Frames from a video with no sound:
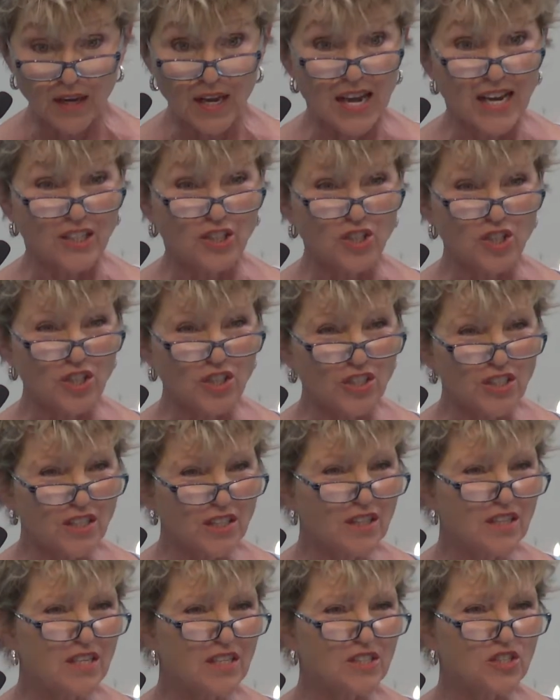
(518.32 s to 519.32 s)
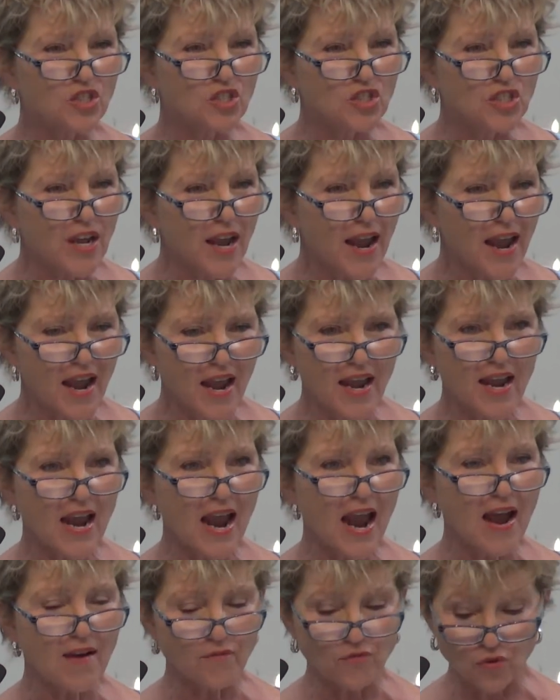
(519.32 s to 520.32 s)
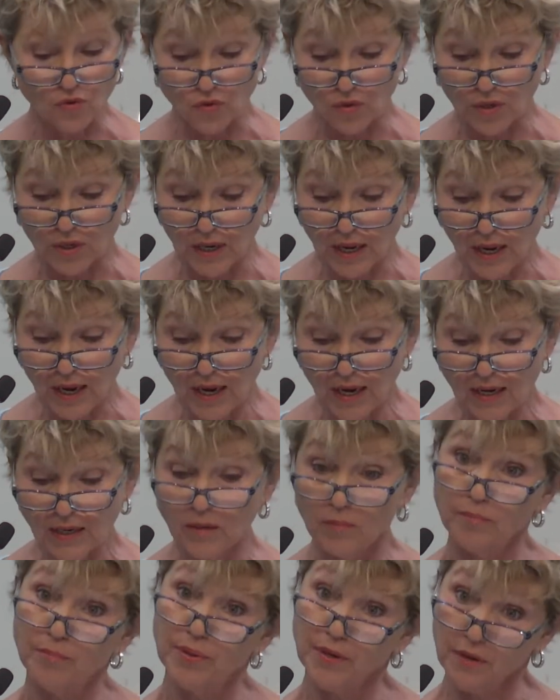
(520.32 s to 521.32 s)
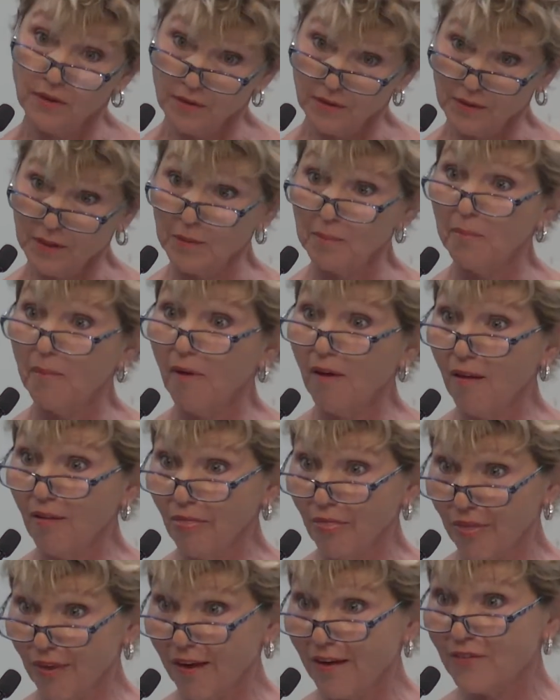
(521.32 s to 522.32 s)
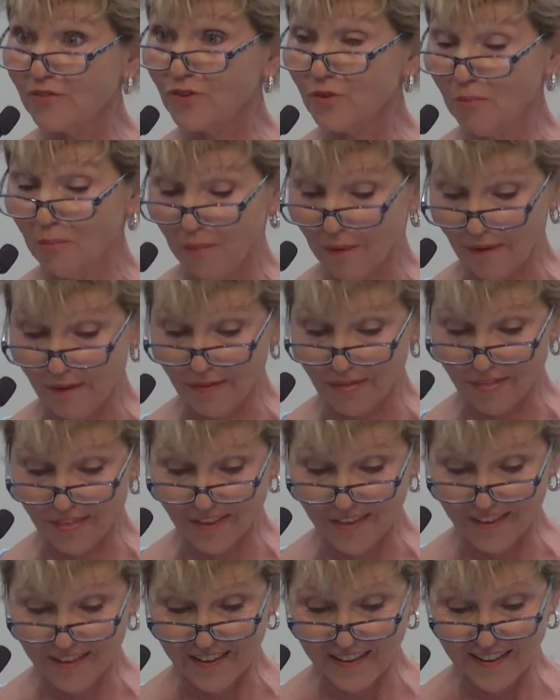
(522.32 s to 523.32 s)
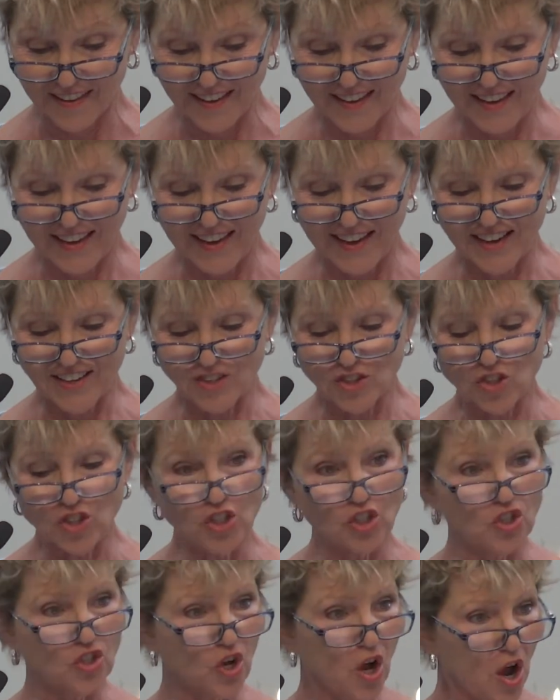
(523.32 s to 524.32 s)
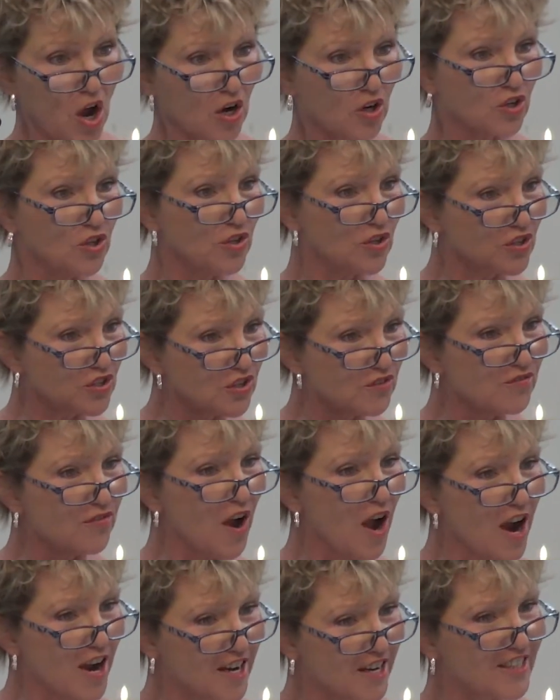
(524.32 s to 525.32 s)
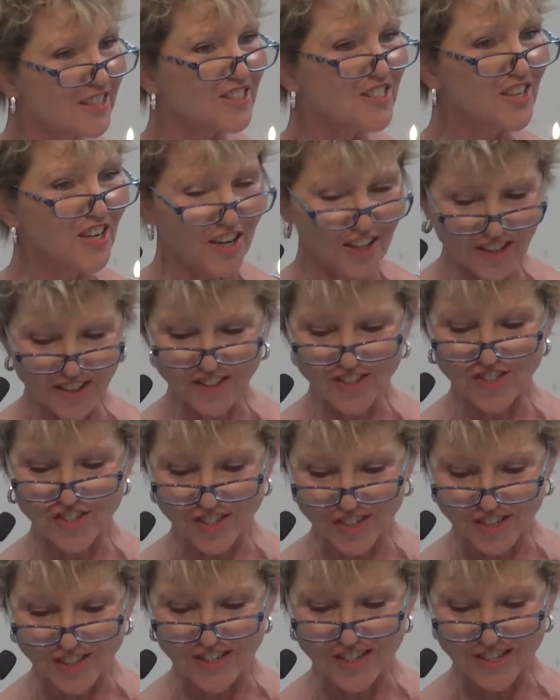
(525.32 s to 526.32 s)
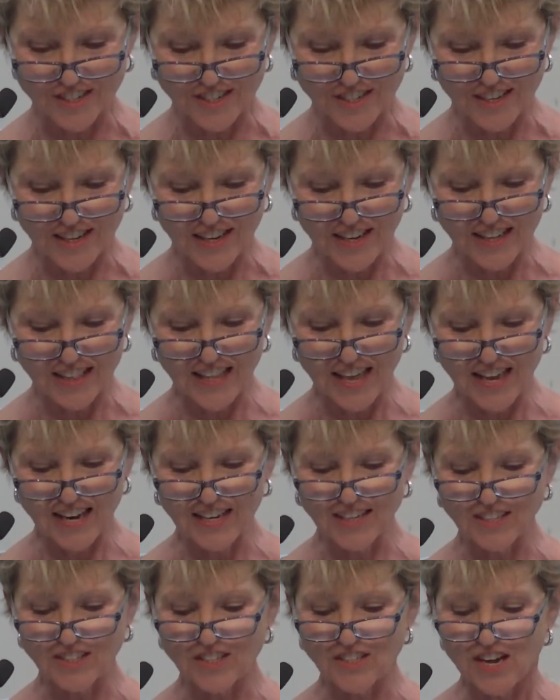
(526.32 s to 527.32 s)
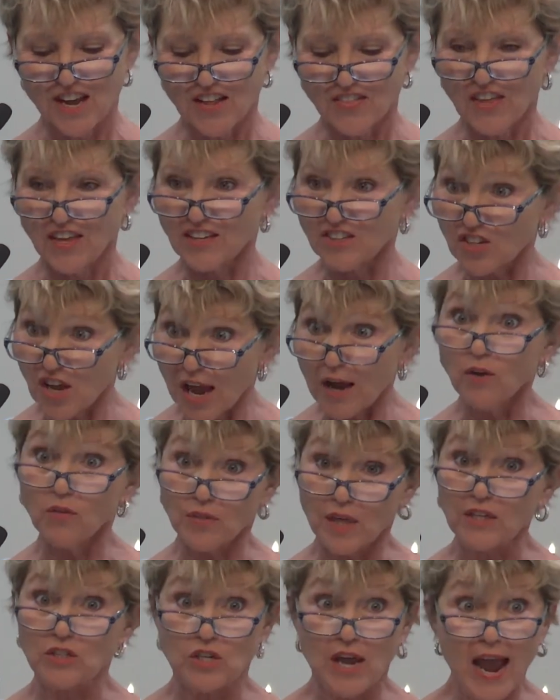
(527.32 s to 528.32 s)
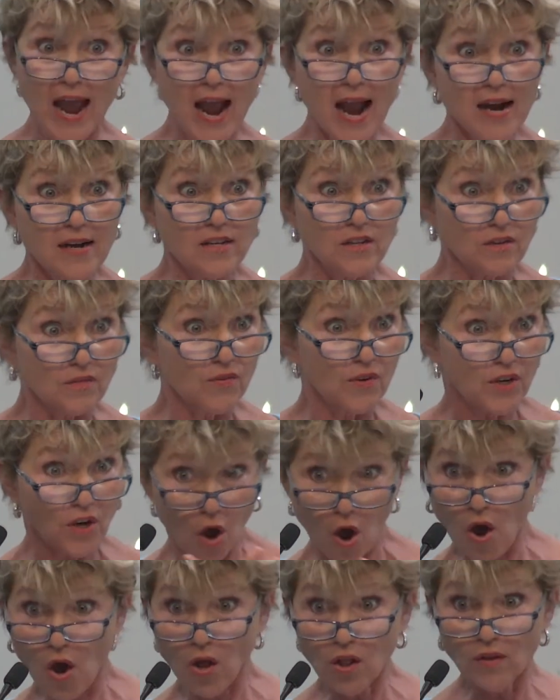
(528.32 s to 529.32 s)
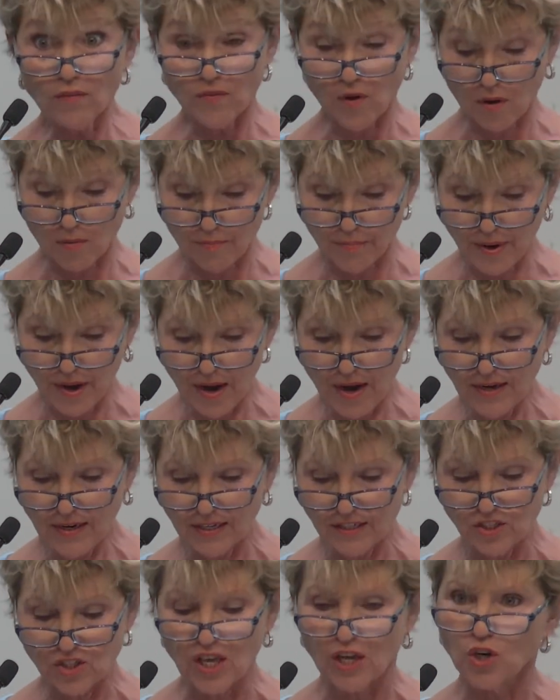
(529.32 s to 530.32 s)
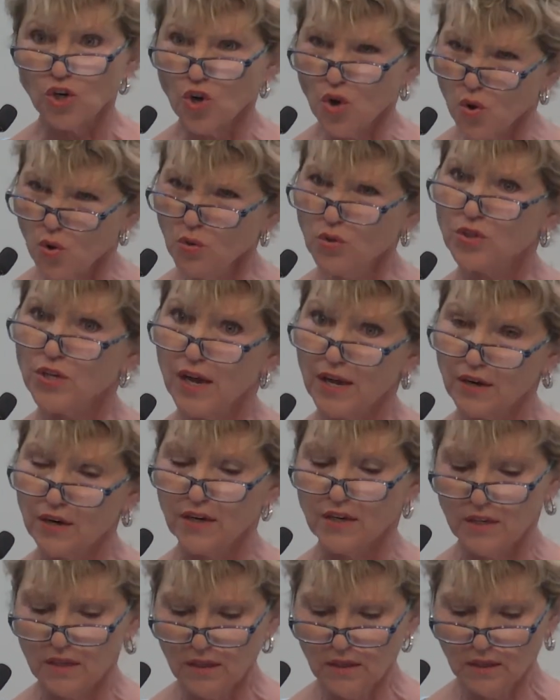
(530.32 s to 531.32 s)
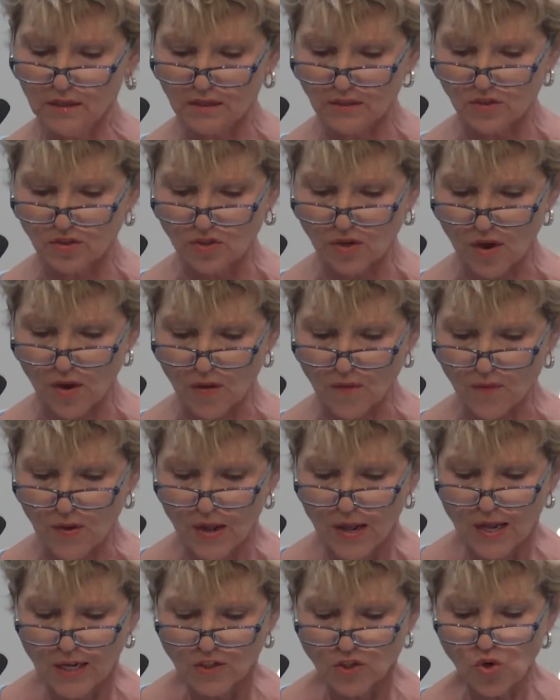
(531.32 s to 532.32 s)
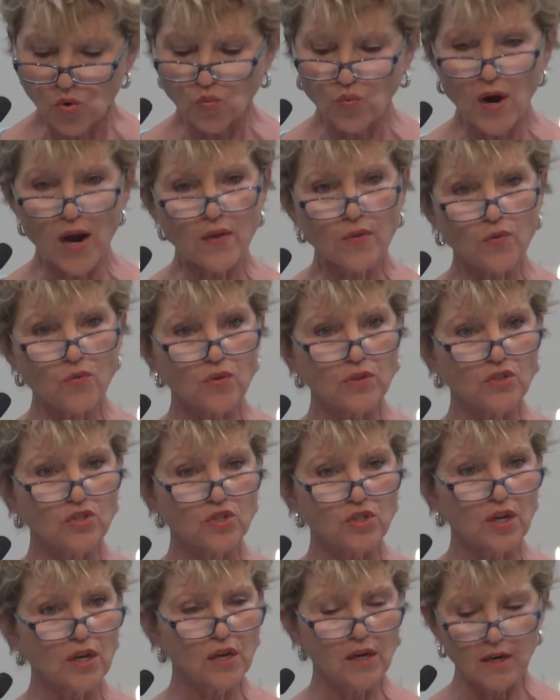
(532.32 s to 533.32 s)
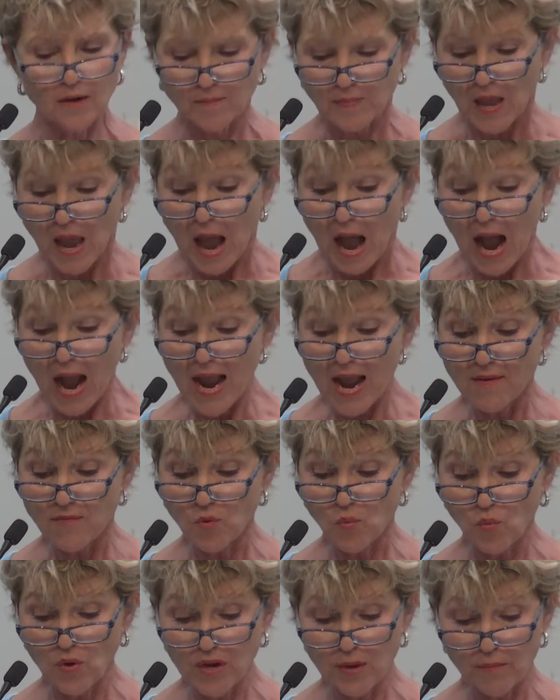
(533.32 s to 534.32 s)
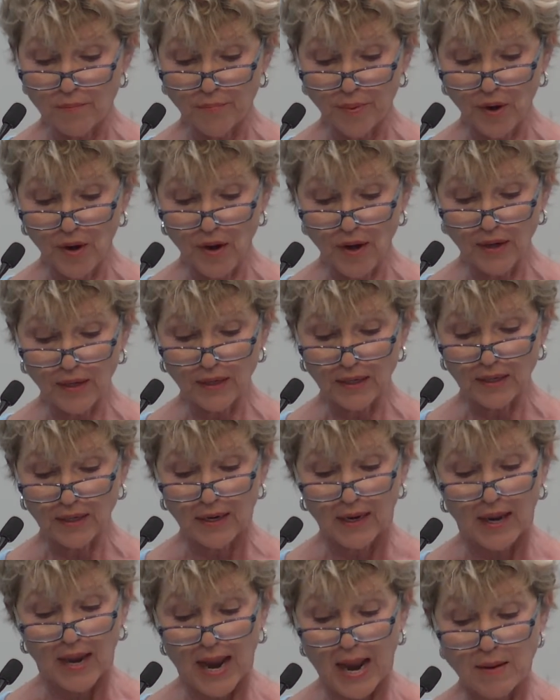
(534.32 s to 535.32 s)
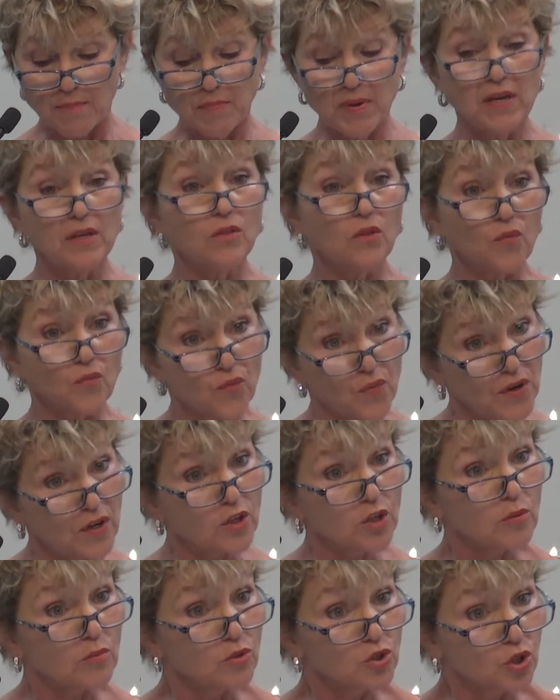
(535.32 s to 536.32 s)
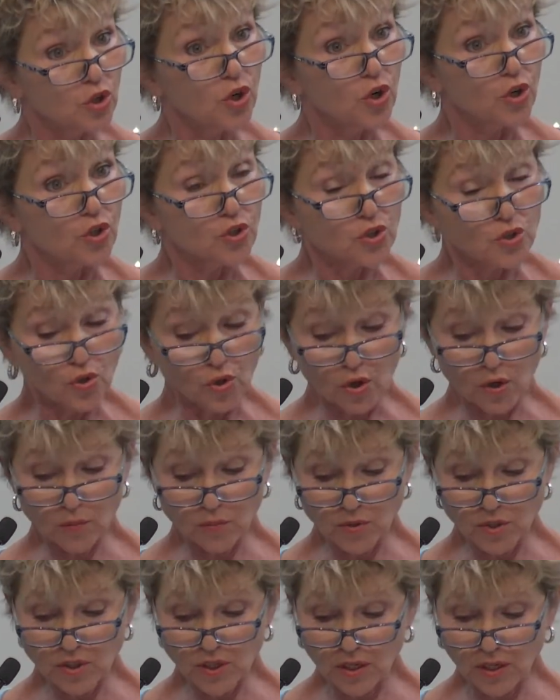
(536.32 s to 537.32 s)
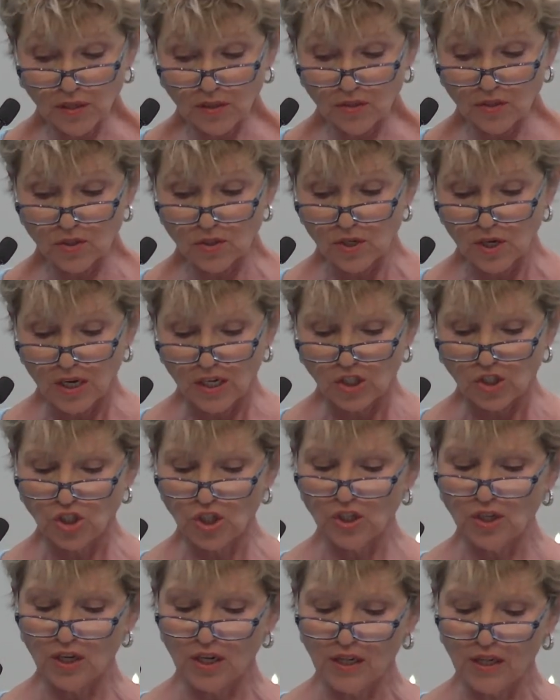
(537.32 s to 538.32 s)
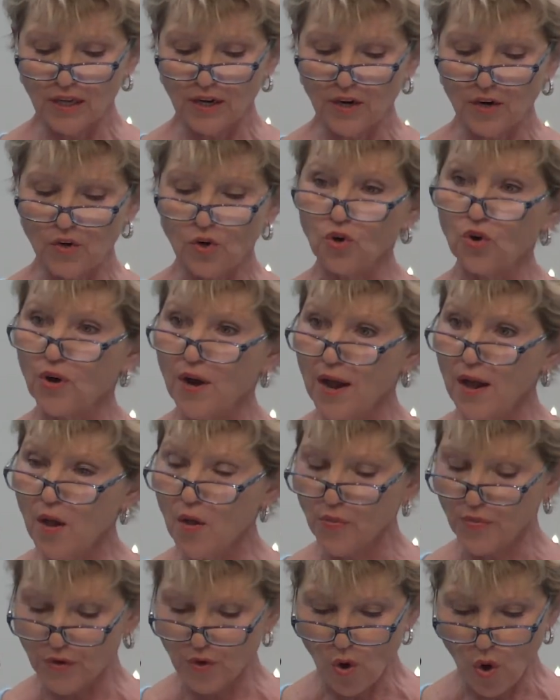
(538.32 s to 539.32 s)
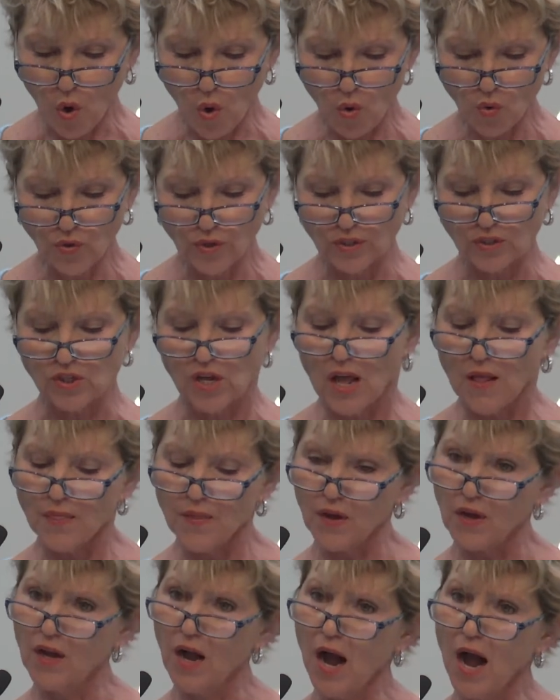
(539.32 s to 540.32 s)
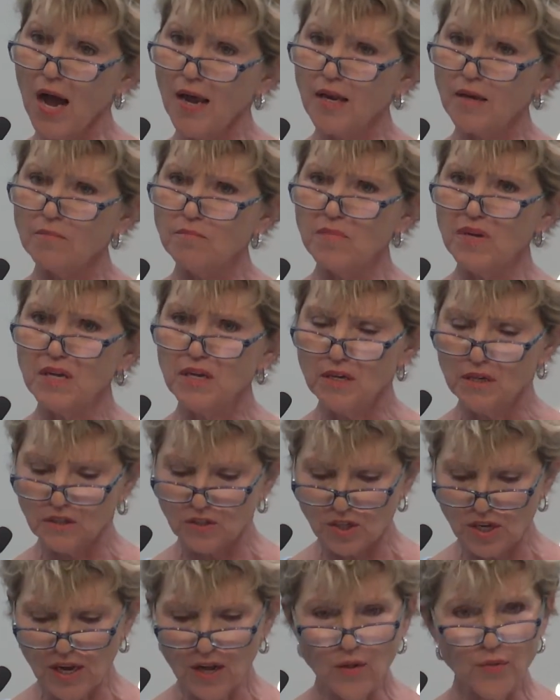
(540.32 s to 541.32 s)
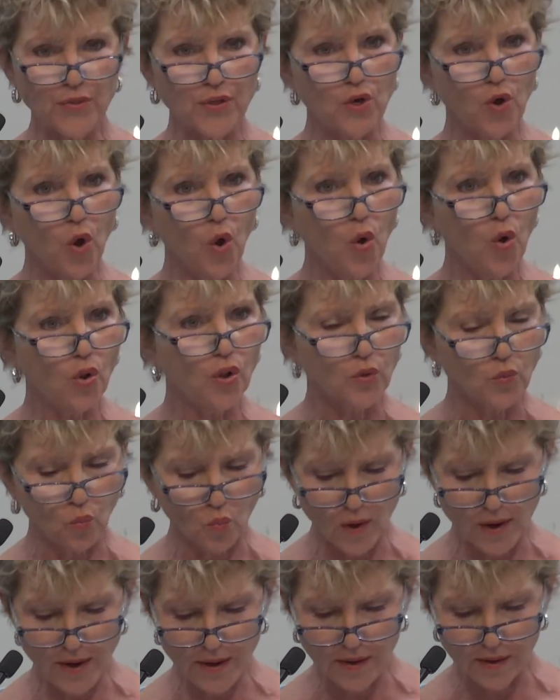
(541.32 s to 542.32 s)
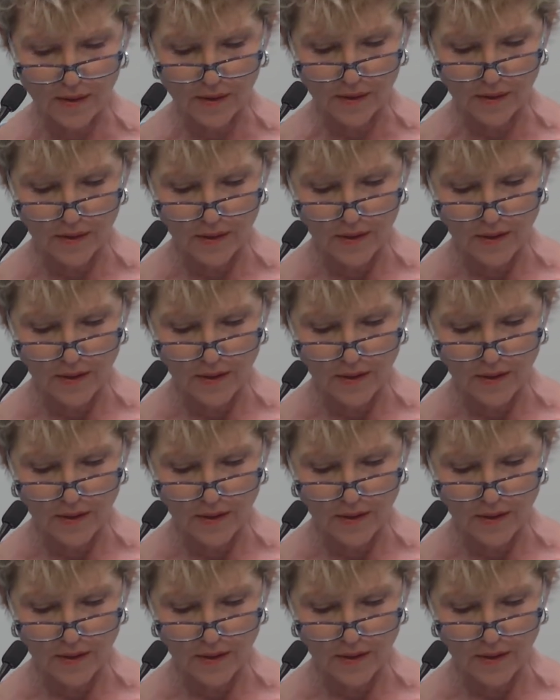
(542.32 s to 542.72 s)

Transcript: She did this day after day and apparently month after month. And she talked to the divine intelligence that is that's that's active in all of our bodies that knows how to heal itself. So rather than saying I have a weak body and being the victim to her circumstance, she declared her health and wholeness. The God in me is healthy, whole and well.